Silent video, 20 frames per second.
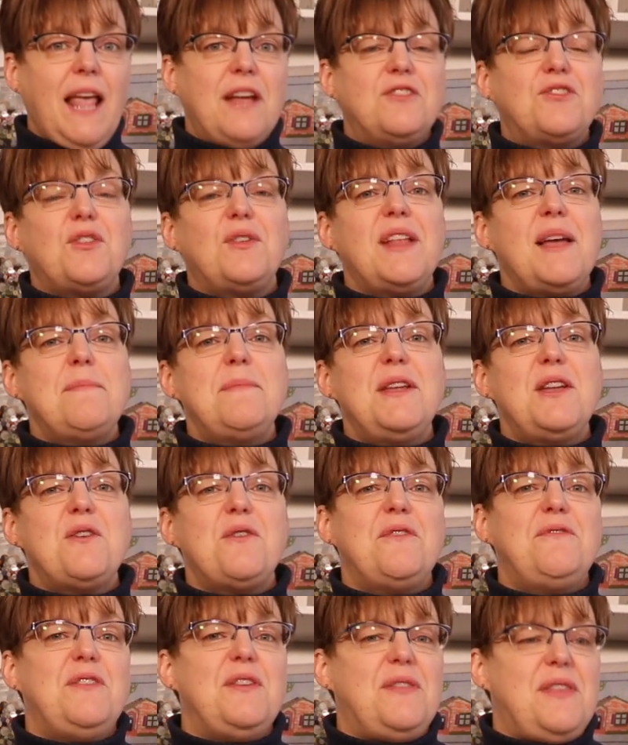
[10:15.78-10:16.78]
So let me know
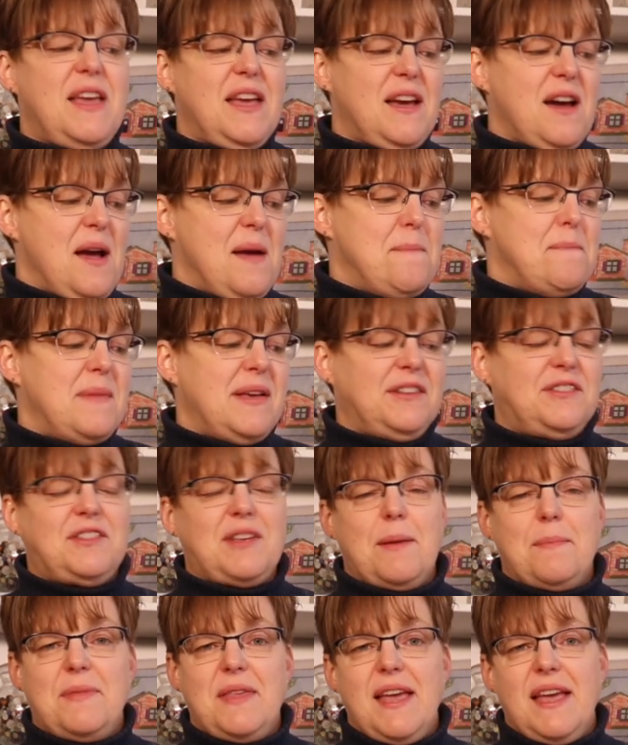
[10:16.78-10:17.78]
if you think I missed
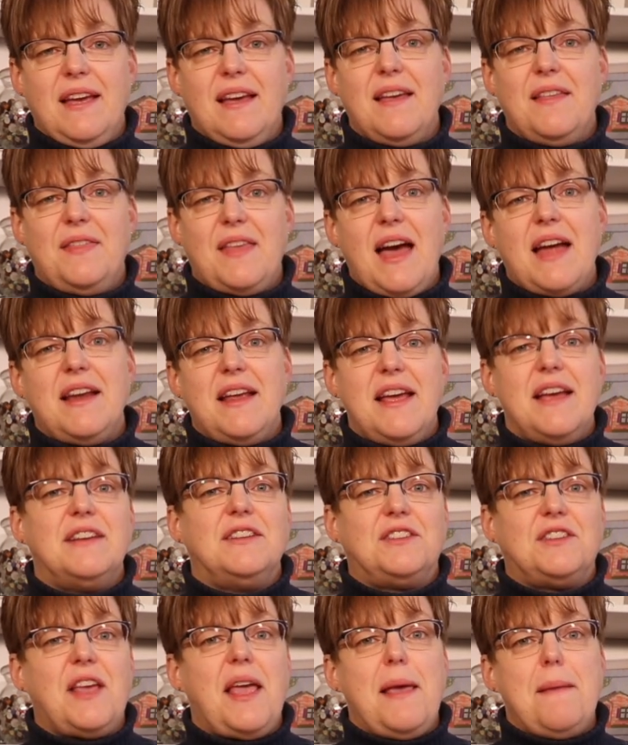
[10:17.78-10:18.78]
something that
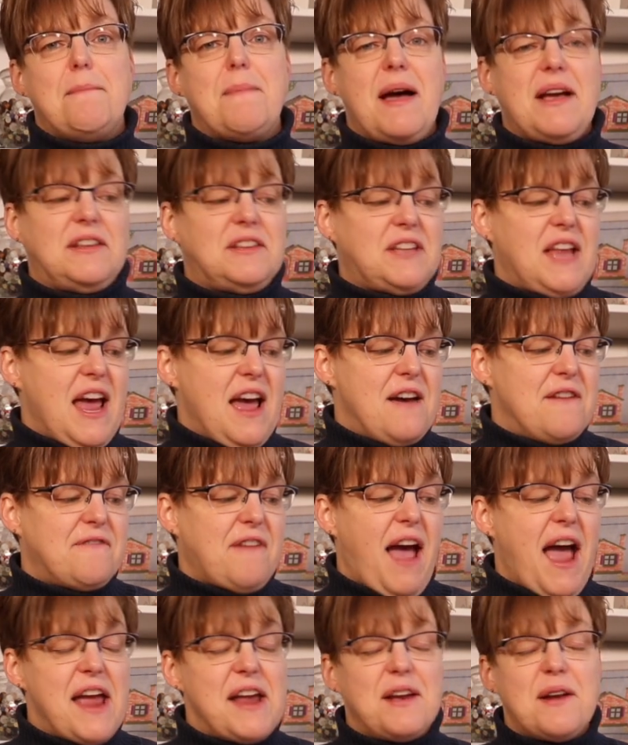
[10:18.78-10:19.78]
is a must
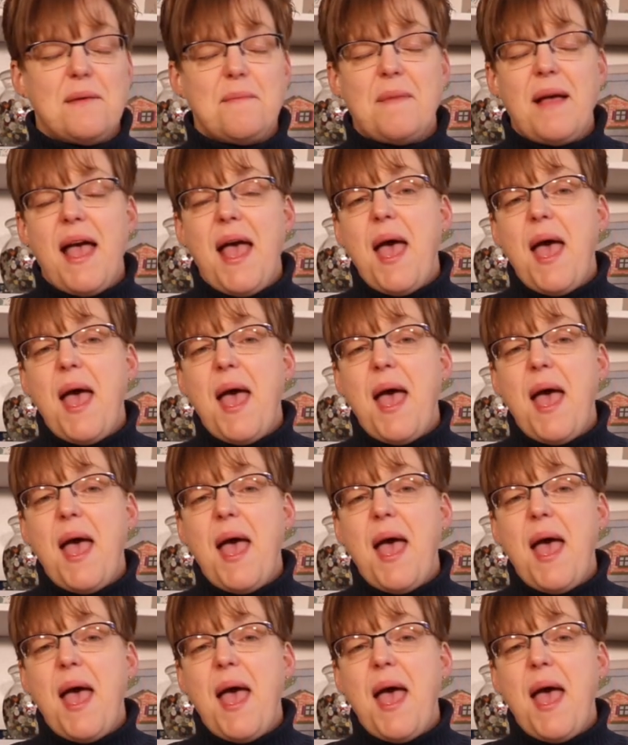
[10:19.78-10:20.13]
have item.